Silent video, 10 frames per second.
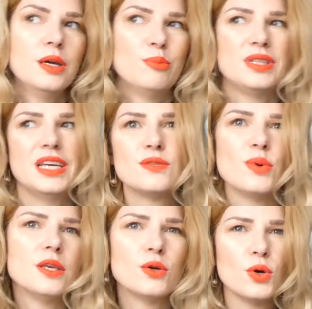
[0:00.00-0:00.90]
But that's
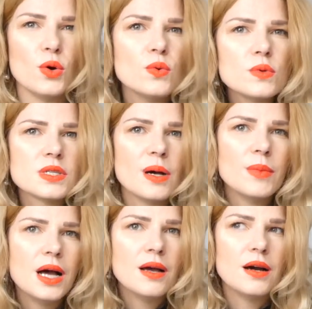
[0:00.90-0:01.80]
when you go
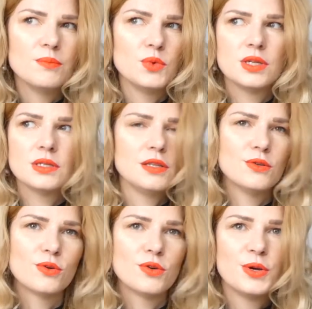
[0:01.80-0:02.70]
somewhere. I'm honestly
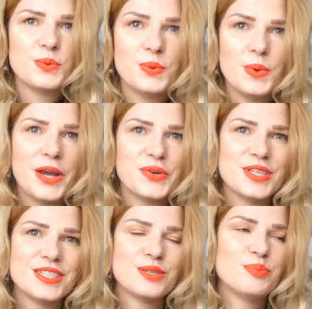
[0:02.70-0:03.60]
not gonna wear it
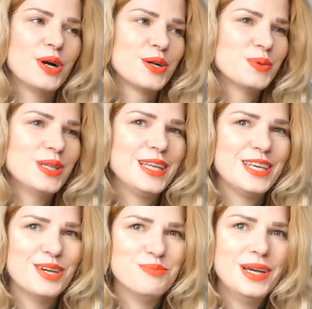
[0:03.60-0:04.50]
to the park with
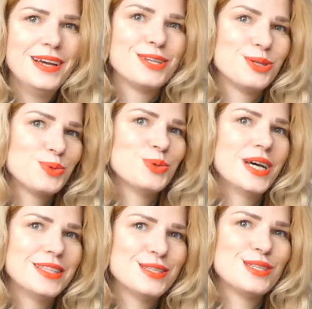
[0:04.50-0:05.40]
Liam. Do you know what,
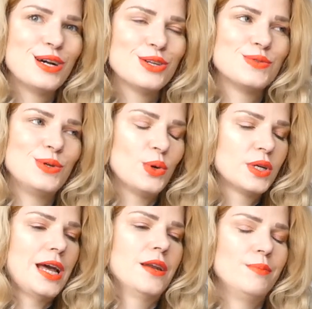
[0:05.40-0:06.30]
at the start of the
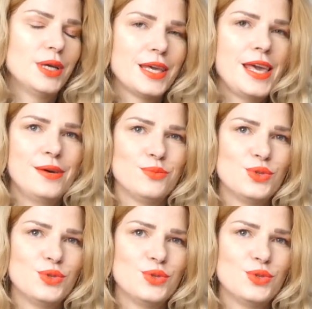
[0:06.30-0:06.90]
lockdown I'm like, yeah, I'm